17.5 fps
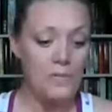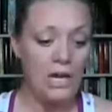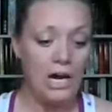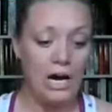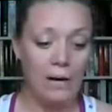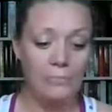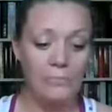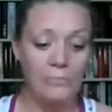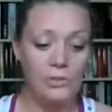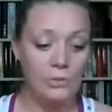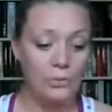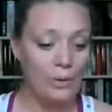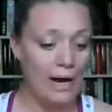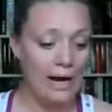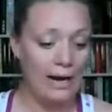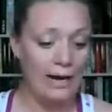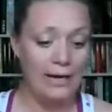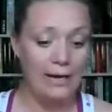Um, so
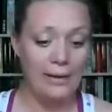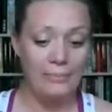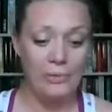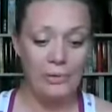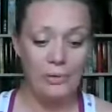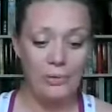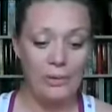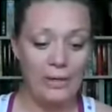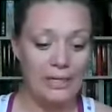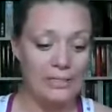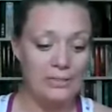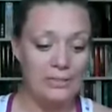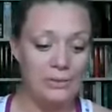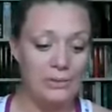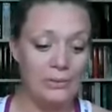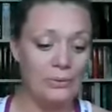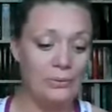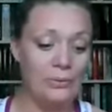I am going
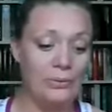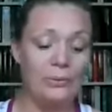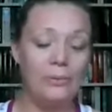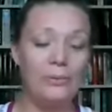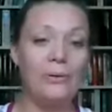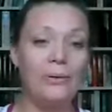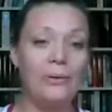to